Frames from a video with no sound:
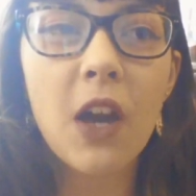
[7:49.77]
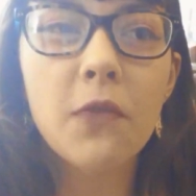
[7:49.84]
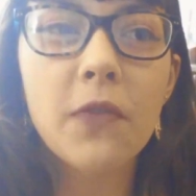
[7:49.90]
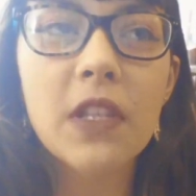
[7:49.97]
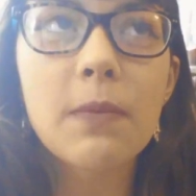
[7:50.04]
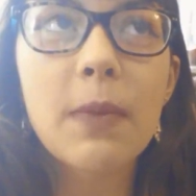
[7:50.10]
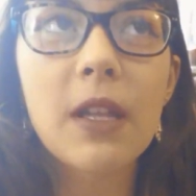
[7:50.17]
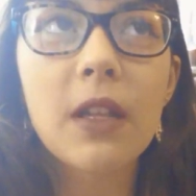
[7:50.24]

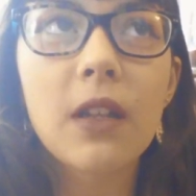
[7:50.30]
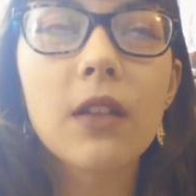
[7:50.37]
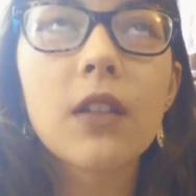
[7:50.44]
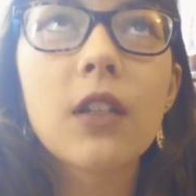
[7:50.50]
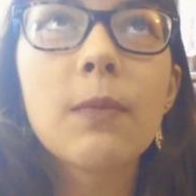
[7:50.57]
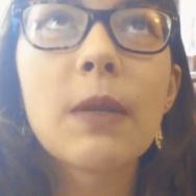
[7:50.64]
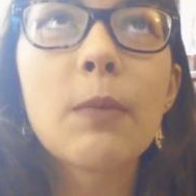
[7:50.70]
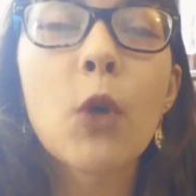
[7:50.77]
a
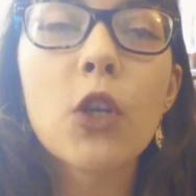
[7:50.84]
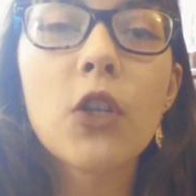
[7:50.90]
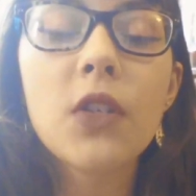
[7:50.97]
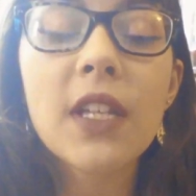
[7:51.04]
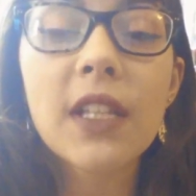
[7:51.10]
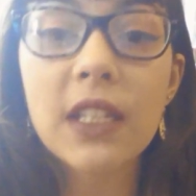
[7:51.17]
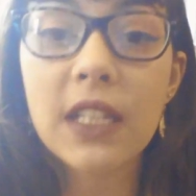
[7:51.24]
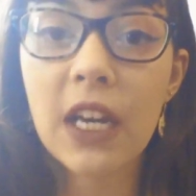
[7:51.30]
little bit more
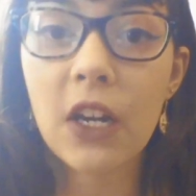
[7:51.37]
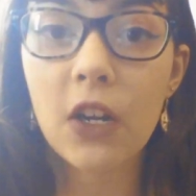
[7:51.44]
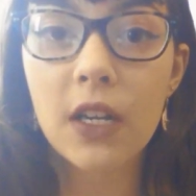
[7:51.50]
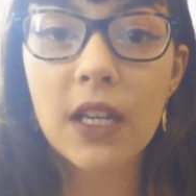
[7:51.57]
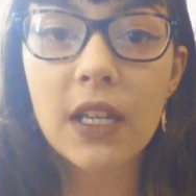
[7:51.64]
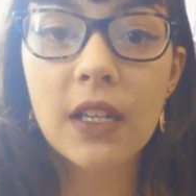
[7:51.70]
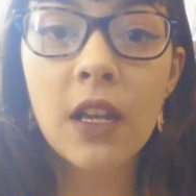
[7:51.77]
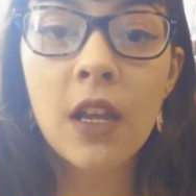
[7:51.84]

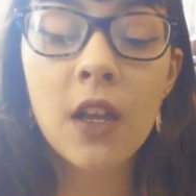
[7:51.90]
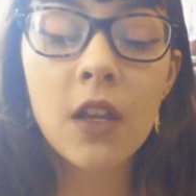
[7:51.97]
utilitarian